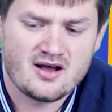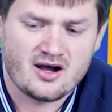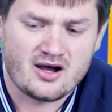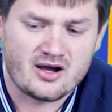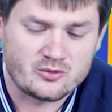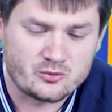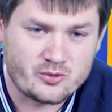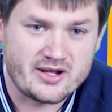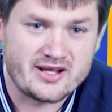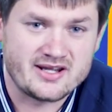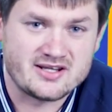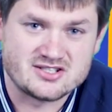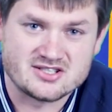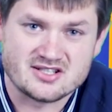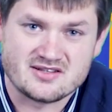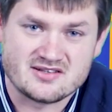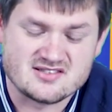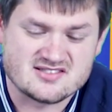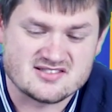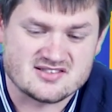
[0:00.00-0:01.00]
on
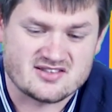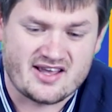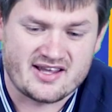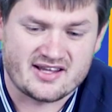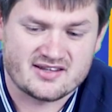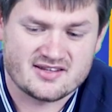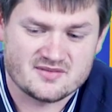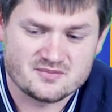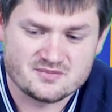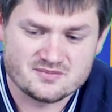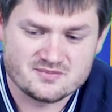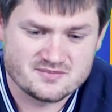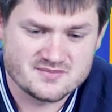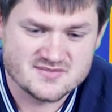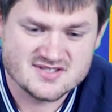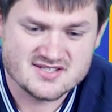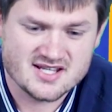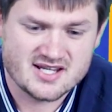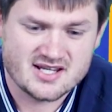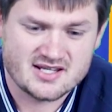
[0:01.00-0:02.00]
wages. Like,
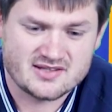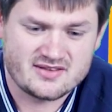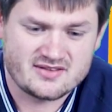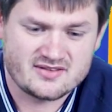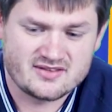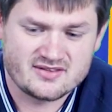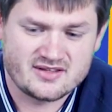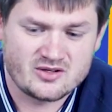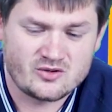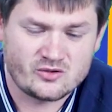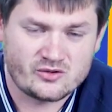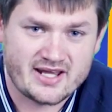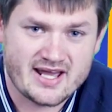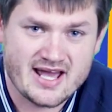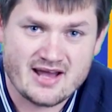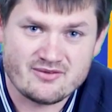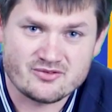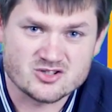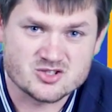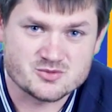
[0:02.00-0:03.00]
say the only
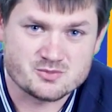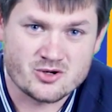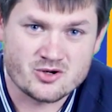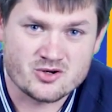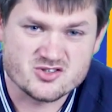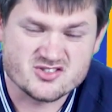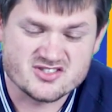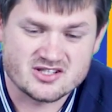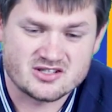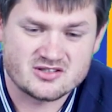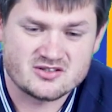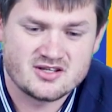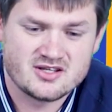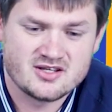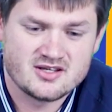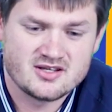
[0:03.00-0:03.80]
average person